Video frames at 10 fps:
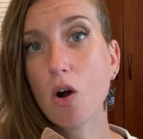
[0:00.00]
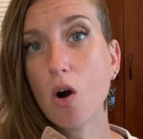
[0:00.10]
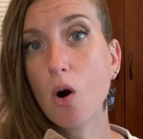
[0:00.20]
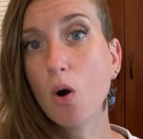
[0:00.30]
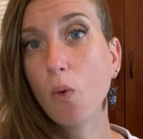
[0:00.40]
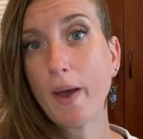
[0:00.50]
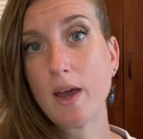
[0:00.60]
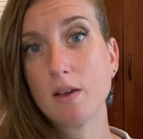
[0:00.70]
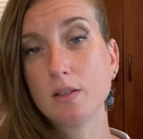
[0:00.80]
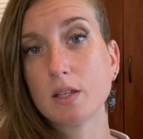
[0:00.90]

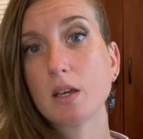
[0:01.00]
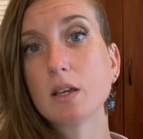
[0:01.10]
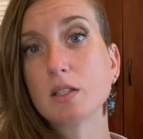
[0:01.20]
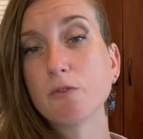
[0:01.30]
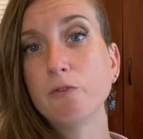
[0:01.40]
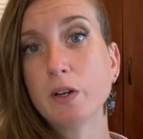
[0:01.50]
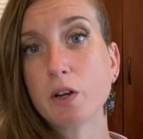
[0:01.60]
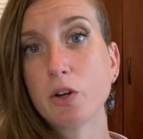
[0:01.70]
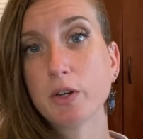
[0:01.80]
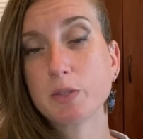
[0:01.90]
always is
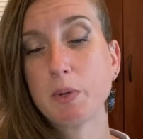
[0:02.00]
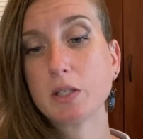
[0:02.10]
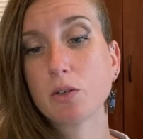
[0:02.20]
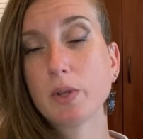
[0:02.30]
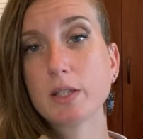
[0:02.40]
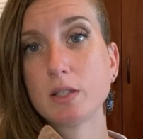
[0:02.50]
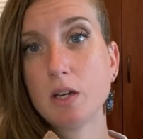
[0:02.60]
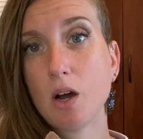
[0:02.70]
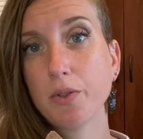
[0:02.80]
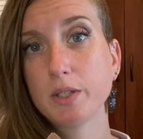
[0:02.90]
very crispy. So let's see
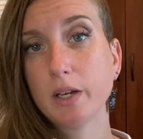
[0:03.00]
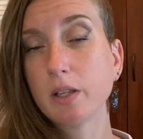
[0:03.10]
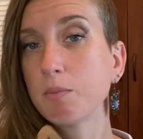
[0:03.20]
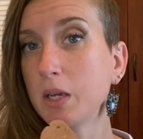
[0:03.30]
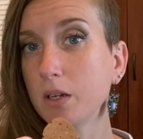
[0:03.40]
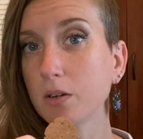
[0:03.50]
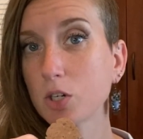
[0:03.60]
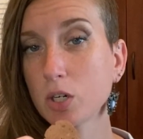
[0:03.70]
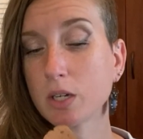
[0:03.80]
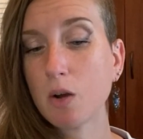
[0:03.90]
how the deli meat
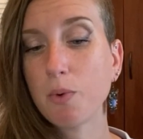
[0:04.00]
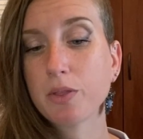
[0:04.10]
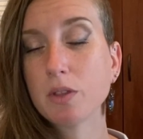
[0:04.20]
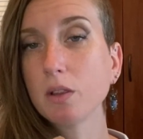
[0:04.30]
turned out with the